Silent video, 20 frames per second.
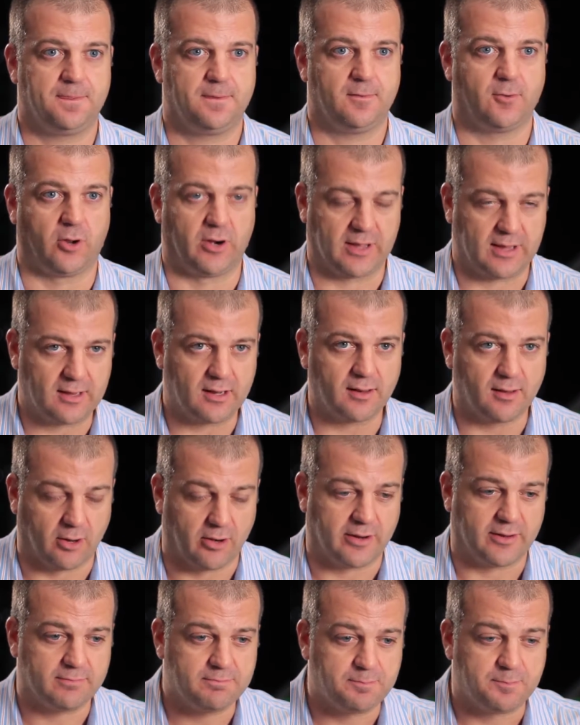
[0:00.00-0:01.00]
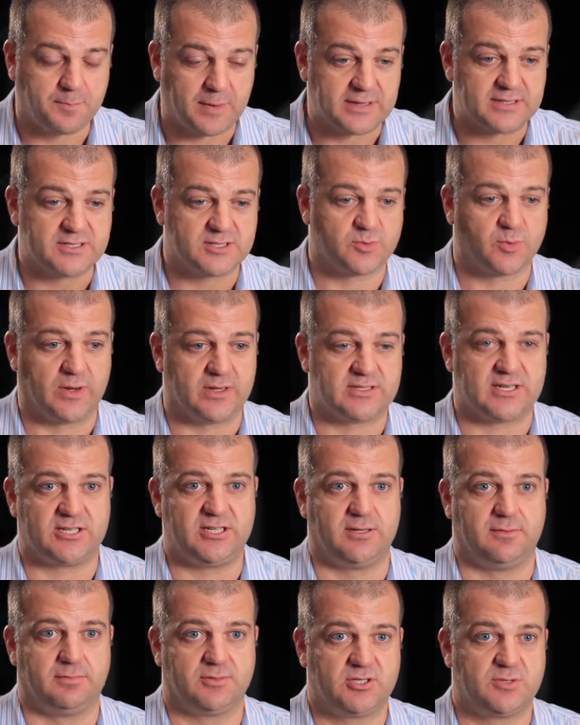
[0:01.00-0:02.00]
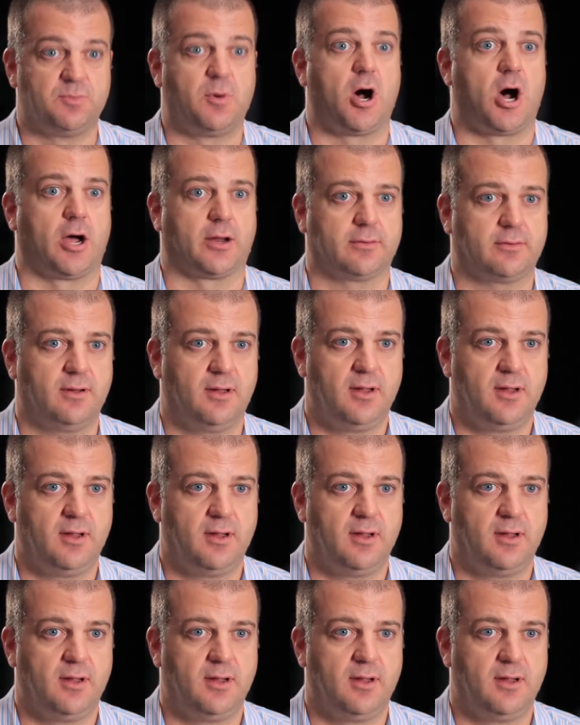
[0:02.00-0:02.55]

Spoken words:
on a basis where it's actually smart,